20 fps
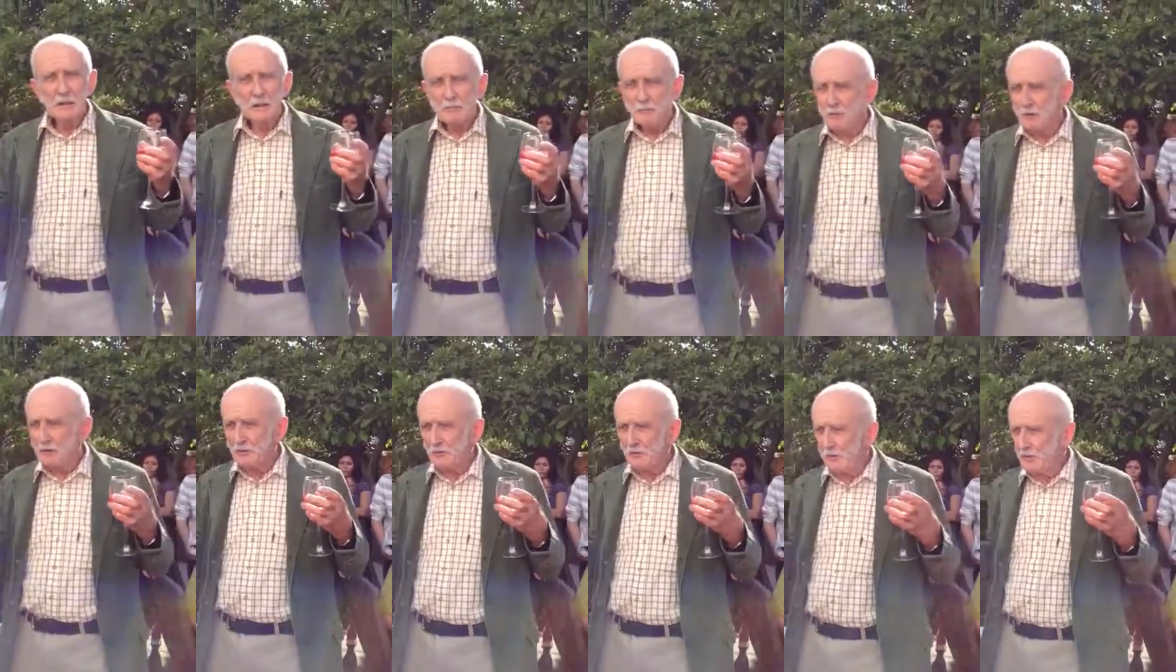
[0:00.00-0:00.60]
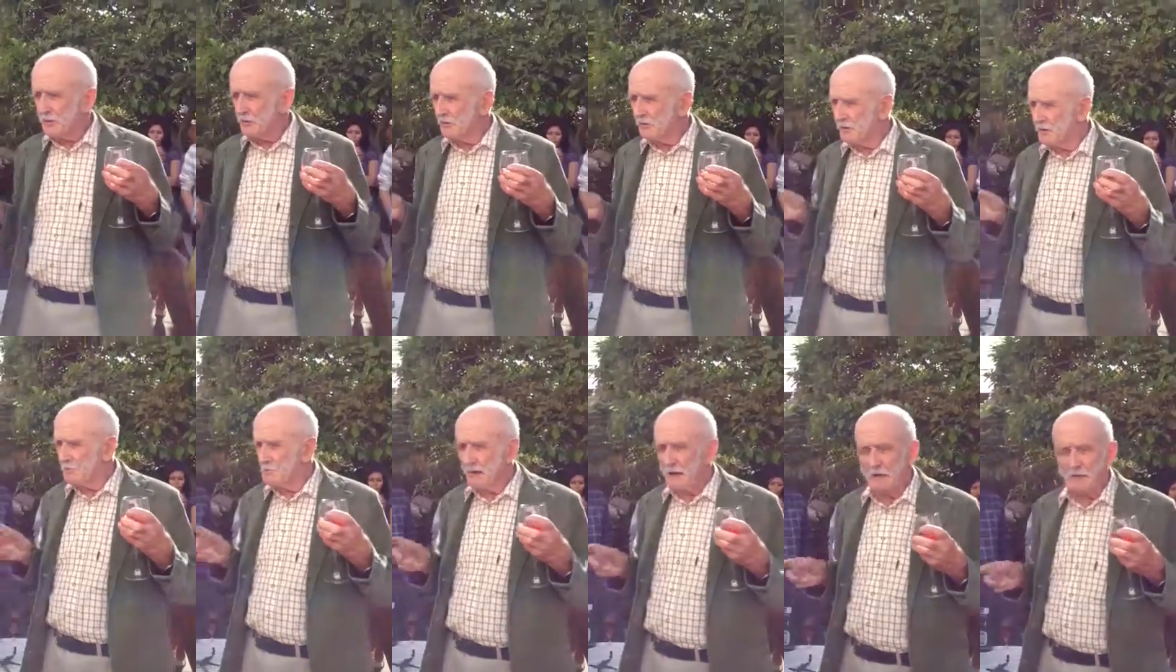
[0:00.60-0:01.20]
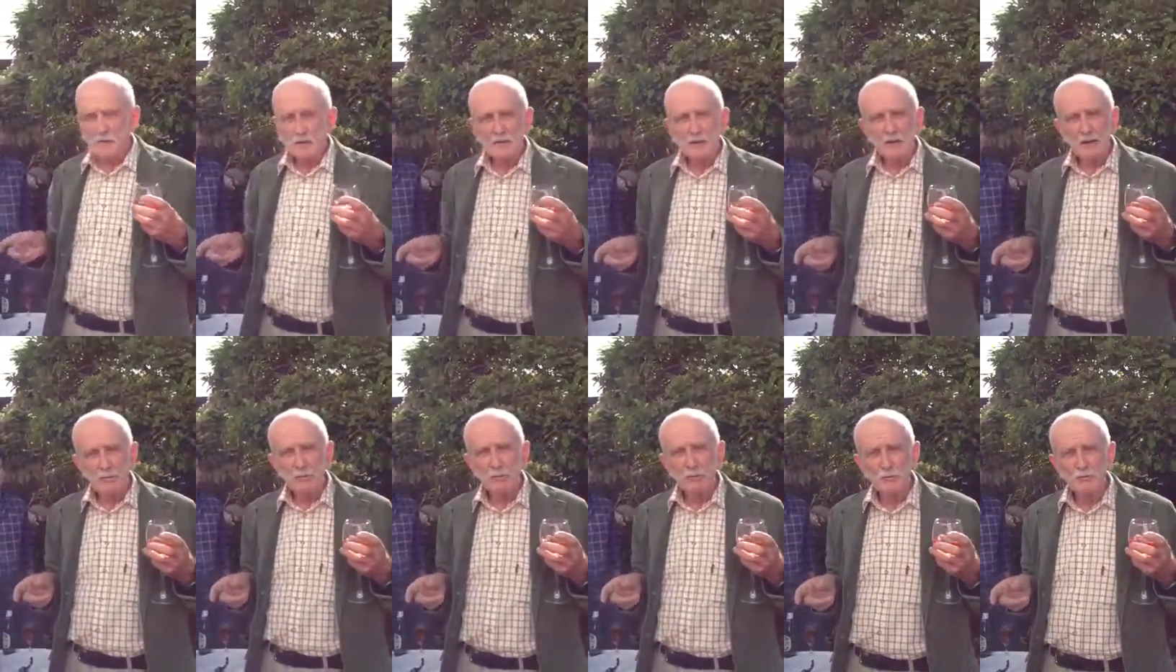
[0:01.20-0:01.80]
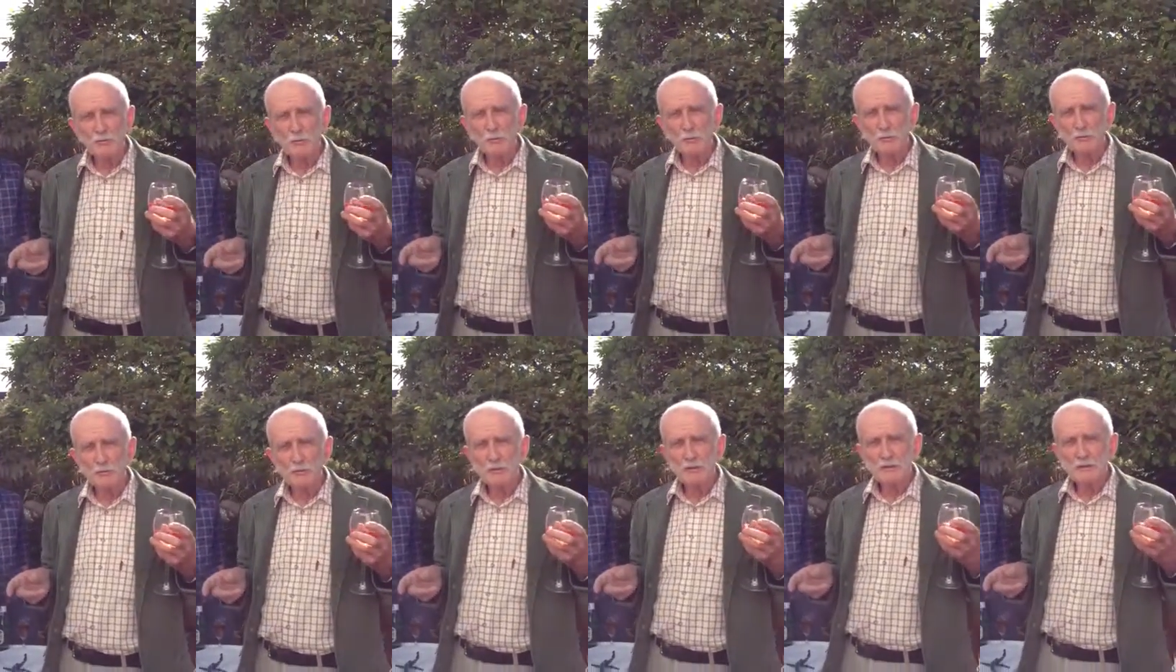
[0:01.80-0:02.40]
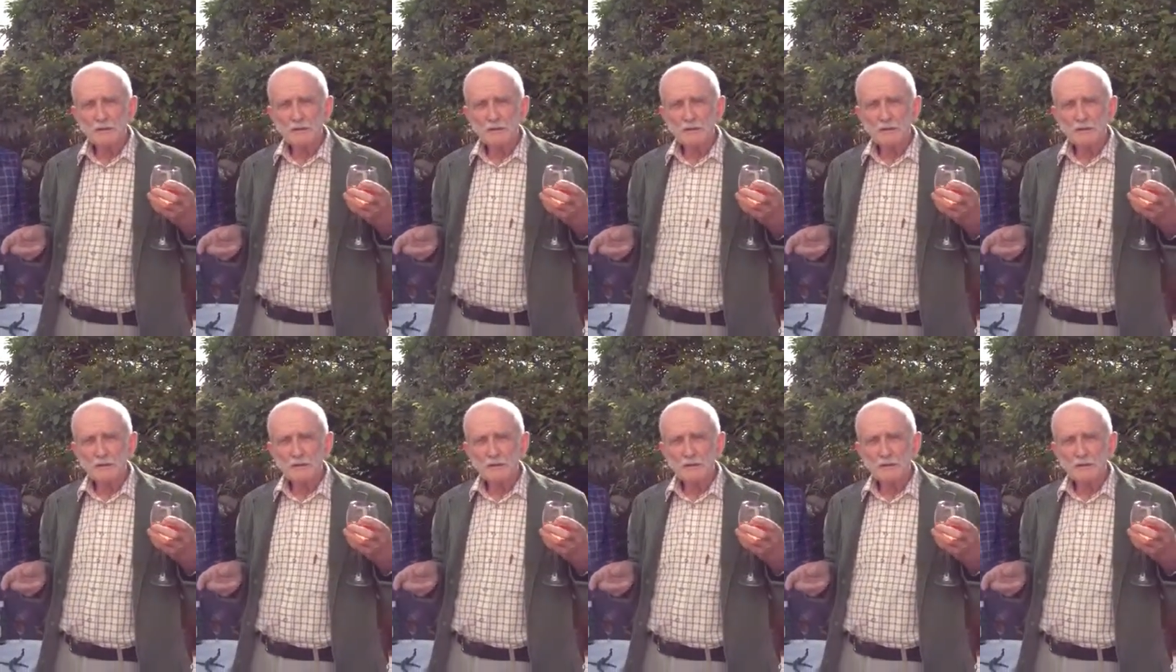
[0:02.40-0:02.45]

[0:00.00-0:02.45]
But when you're in married couple mode